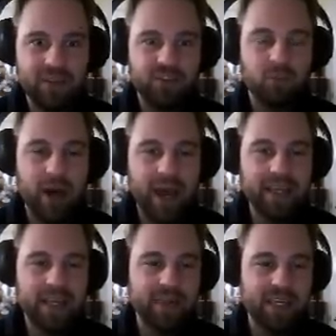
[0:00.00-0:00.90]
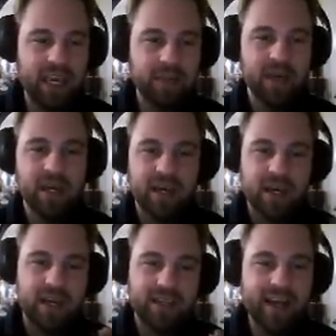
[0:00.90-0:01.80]
This is why I give the game
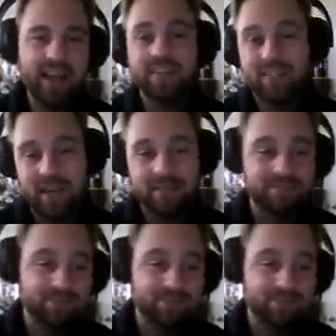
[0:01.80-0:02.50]
9 out of 10.